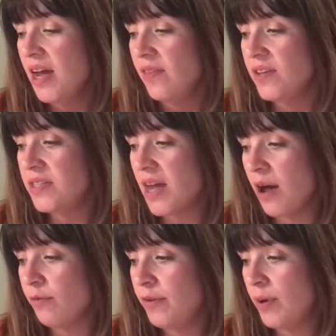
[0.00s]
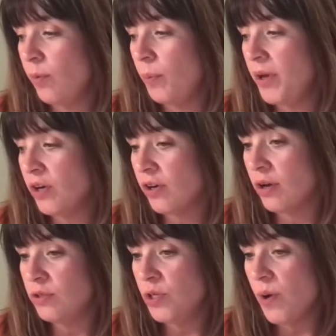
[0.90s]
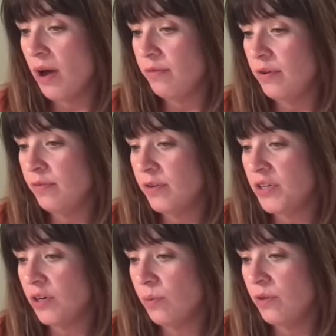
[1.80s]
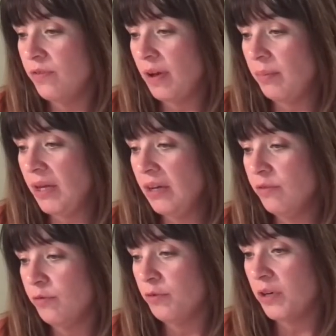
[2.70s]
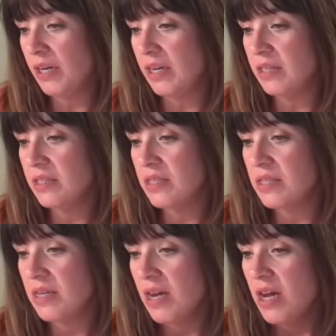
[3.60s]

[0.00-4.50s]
This outfit will be your go-to outfit for dinner with family and friends.